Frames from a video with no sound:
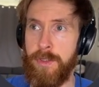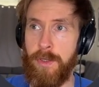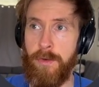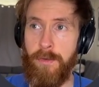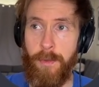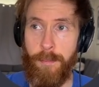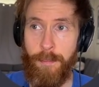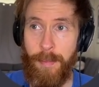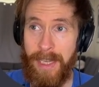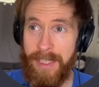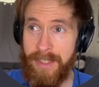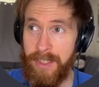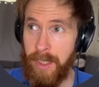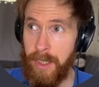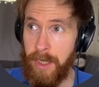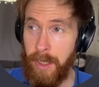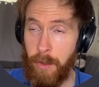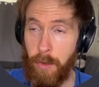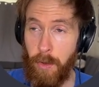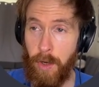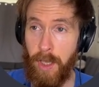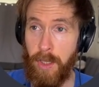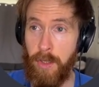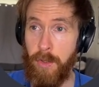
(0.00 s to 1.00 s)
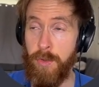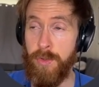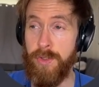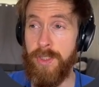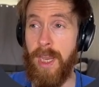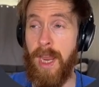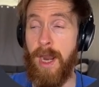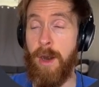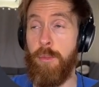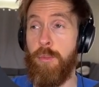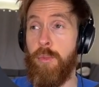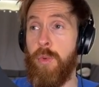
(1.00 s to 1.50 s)
So we're basically gonna use
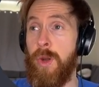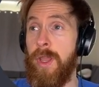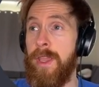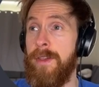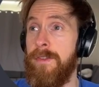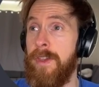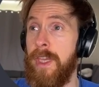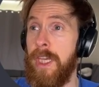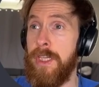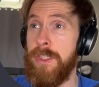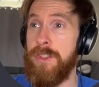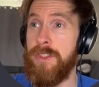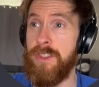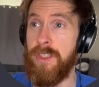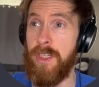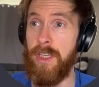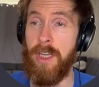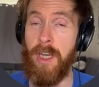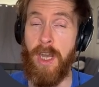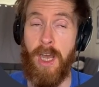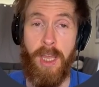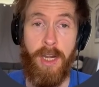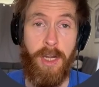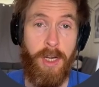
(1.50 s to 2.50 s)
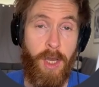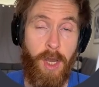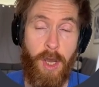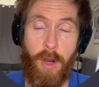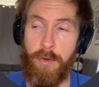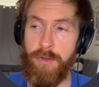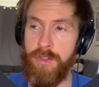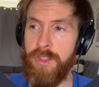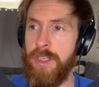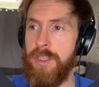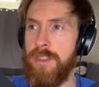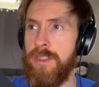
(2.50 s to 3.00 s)
our previous kind
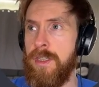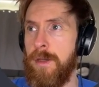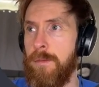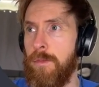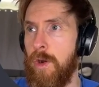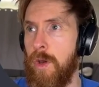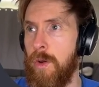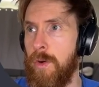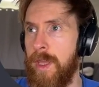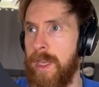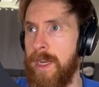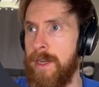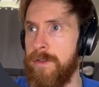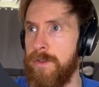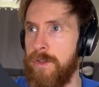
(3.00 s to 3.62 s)
of system role here.